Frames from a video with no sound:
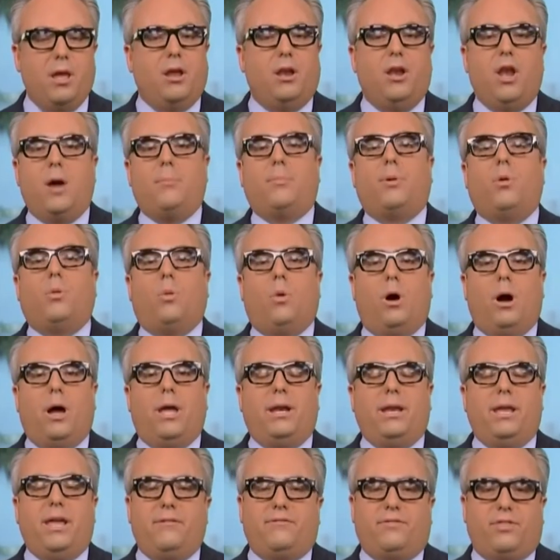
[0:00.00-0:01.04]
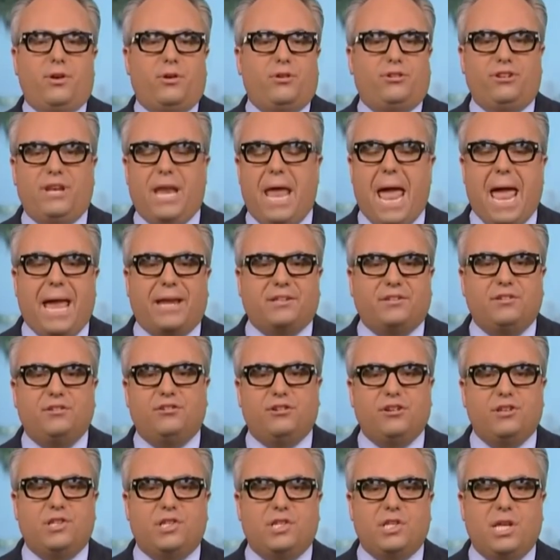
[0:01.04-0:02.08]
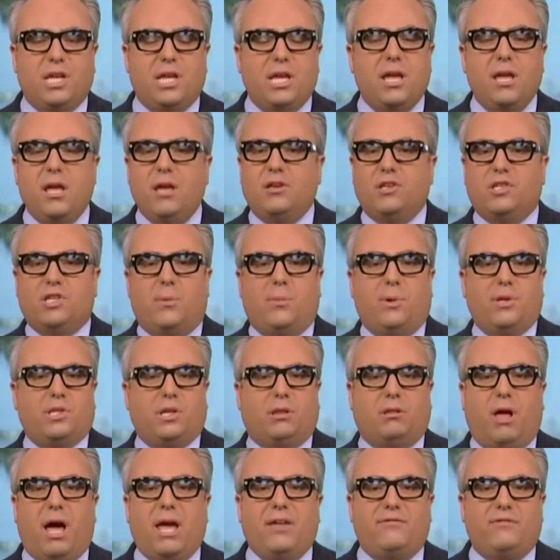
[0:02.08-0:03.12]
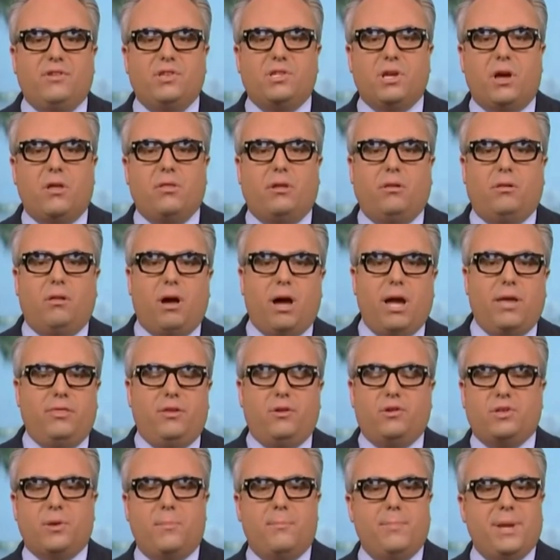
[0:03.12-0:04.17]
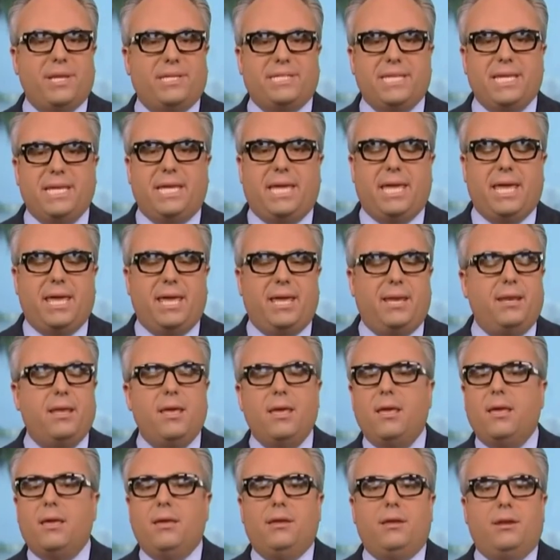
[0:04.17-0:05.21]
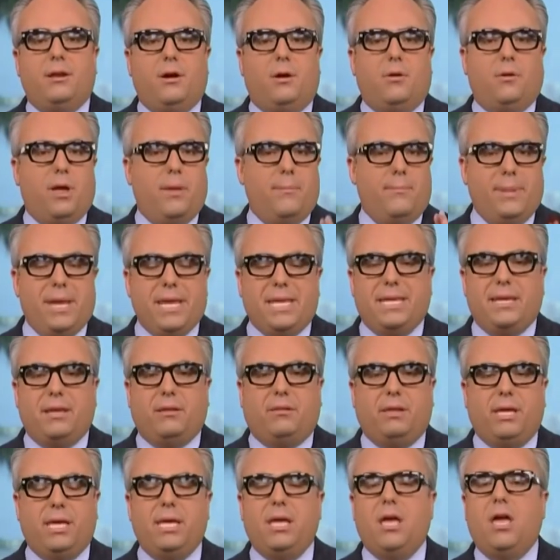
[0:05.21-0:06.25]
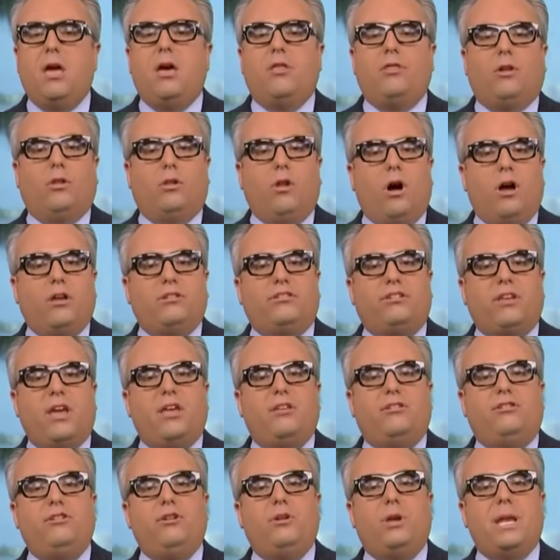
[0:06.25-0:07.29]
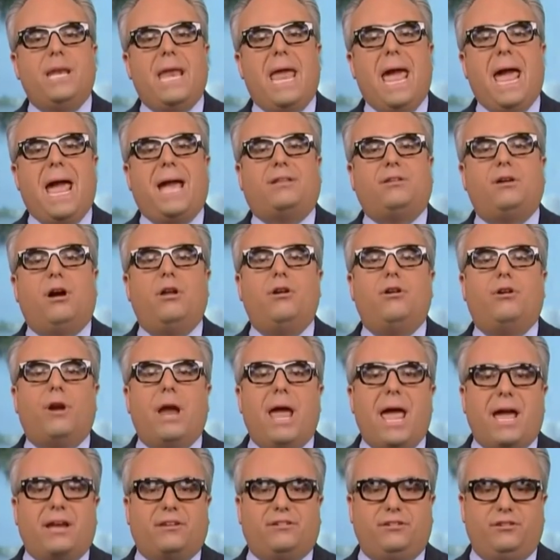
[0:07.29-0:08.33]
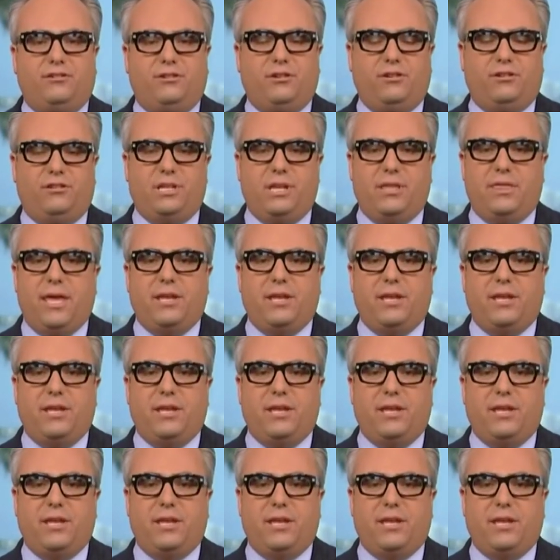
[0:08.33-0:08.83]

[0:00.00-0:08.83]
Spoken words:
Number one, if there's an exigency, someone's life is on the line, there's a missing kid, you know, immediately, the law says you can act under exigency.